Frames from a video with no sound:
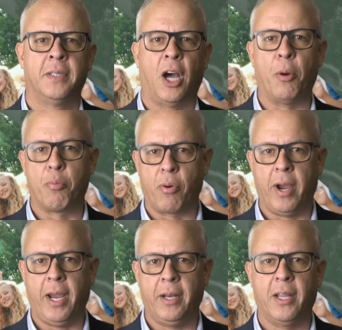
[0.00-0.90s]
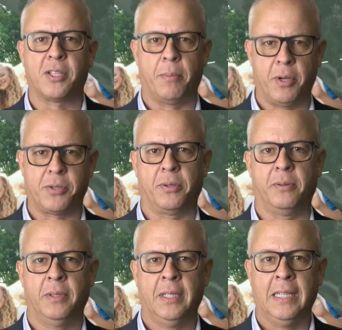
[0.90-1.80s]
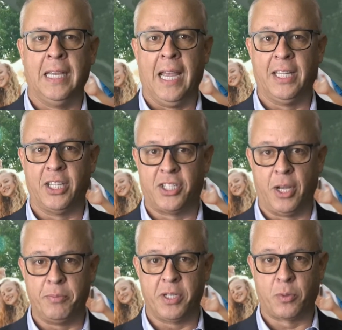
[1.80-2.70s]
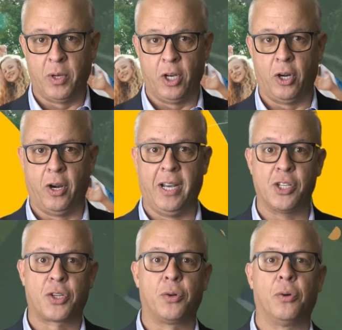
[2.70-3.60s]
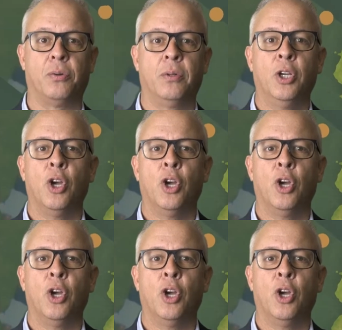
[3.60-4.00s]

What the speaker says: Our brain is a muscle, and the subjects we learn in school